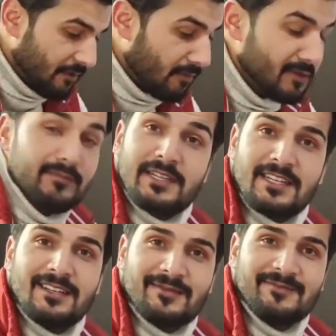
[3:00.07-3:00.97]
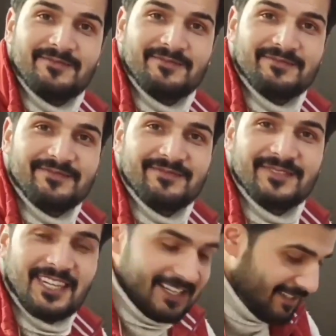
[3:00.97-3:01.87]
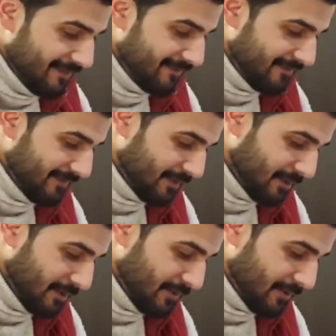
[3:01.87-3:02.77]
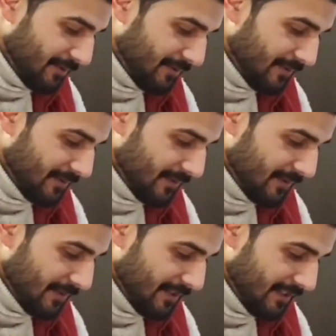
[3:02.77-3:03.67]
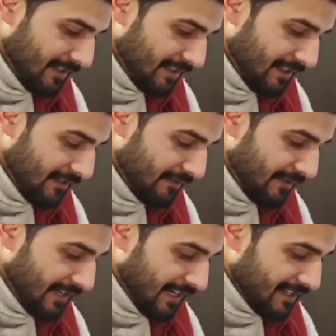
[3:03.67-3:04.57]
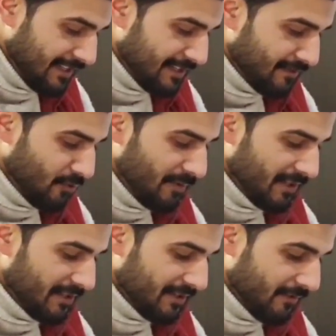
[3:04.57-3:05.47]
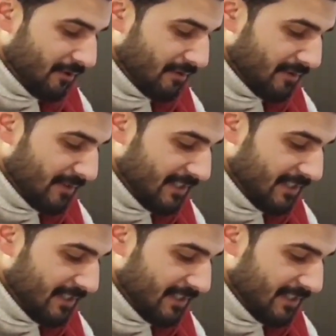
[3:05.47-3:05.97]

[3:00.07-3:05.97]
from the middle, right? So we will cut this Möbius strip from the